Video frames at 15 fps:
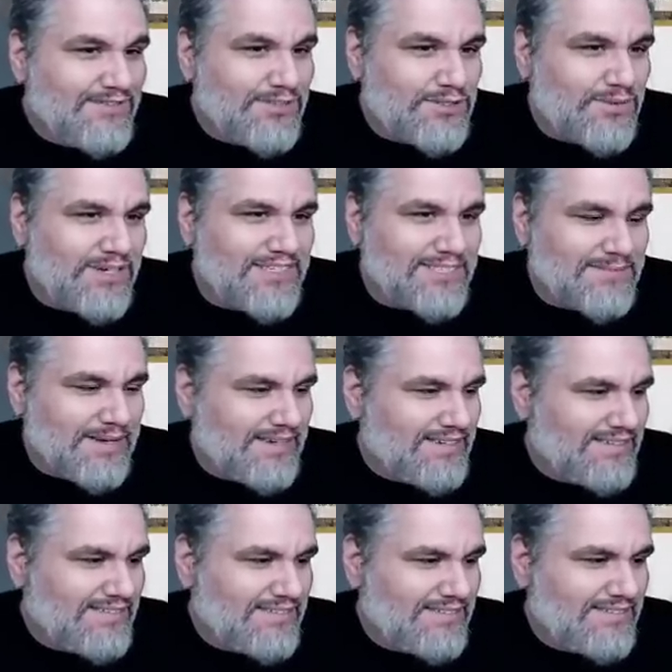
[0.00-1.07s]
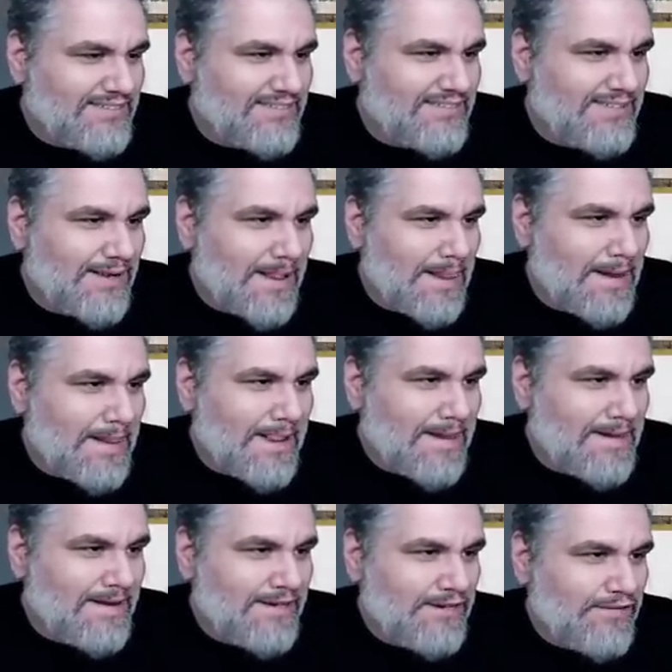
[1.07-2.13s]
Which one is it, man?
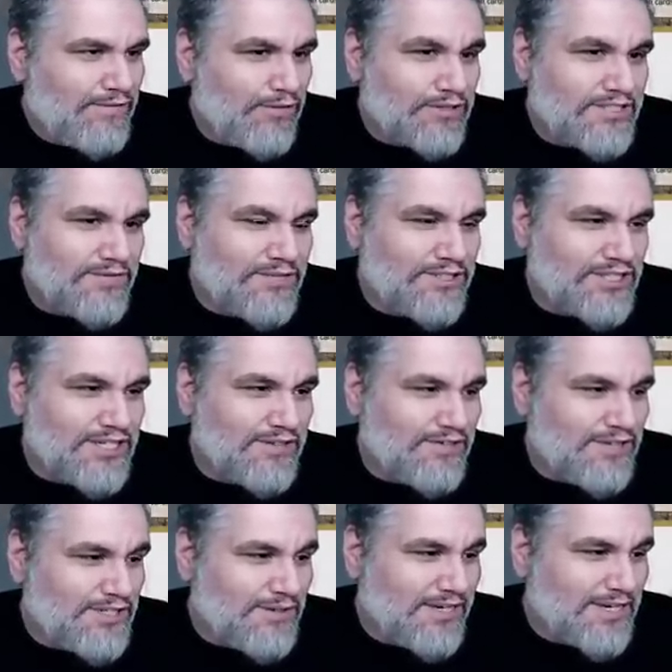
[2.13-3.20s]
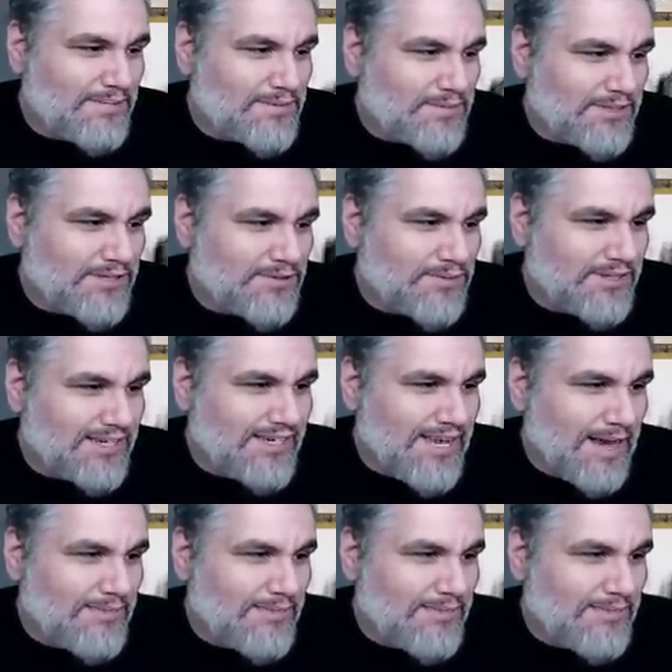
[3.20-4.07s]
is good if we do end up Splinter Twinning.